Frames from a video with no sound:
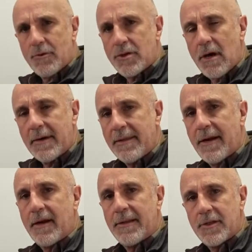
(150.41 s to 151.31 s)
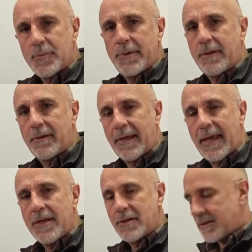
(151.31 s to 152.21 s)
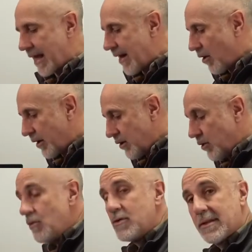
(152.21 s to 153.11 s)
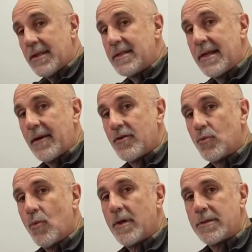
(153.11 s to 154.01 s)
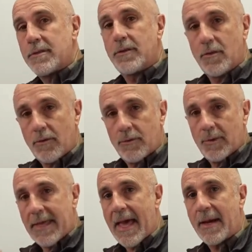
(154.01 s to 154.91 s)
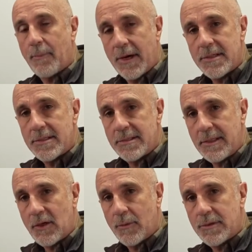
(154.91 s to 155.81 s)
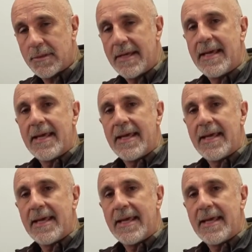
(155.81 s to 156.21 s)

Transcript: was already there in this particular case because I'd already used these standards once to go through a calibration sequence,